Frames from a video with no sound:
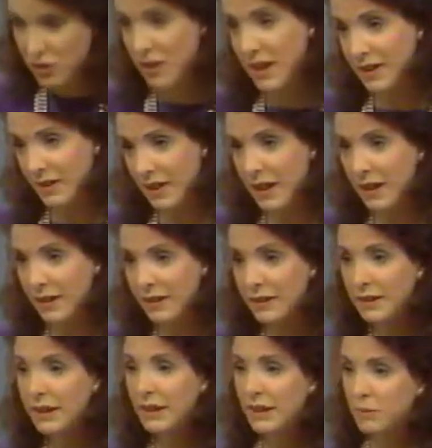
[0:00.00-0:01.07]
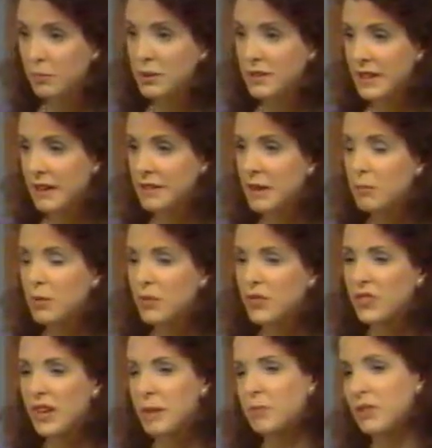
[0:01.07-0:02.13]
that line and put down number of
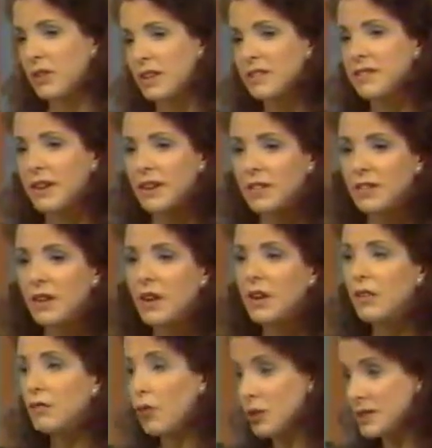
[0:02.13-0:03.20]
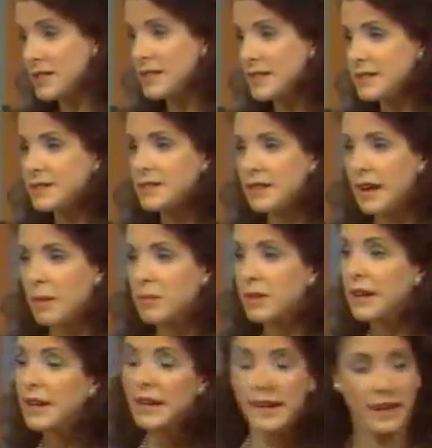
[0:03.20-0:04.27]
steps. So let's say it's 14 steps.
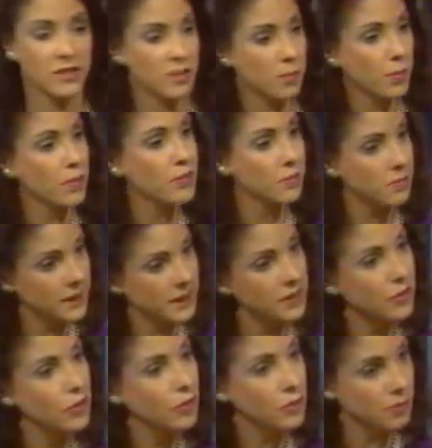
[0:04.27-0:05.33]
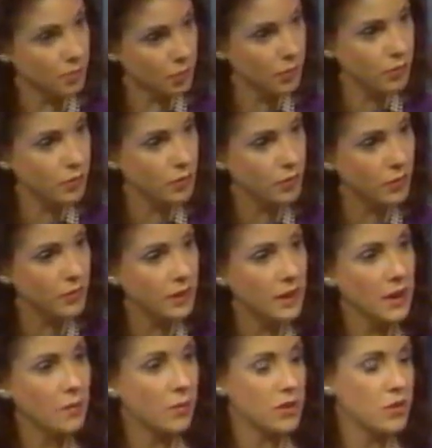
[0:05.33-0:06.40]
As the person begins to improve,
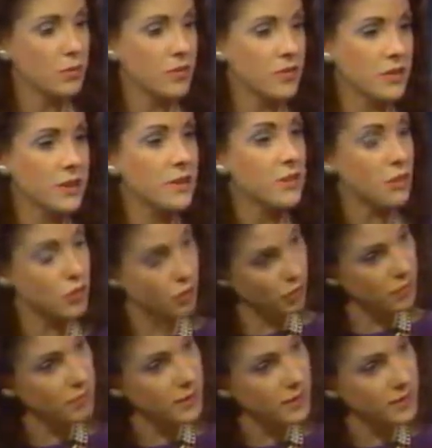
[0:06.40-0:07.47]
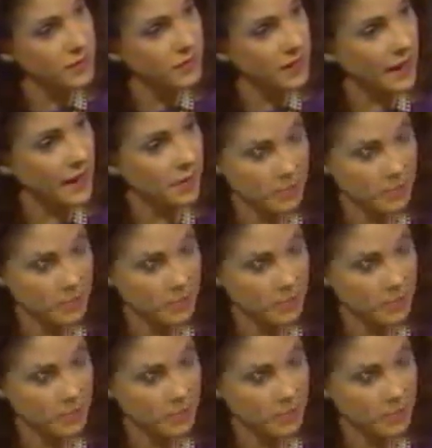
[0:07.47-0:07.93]
what you will see is a shorter period of time.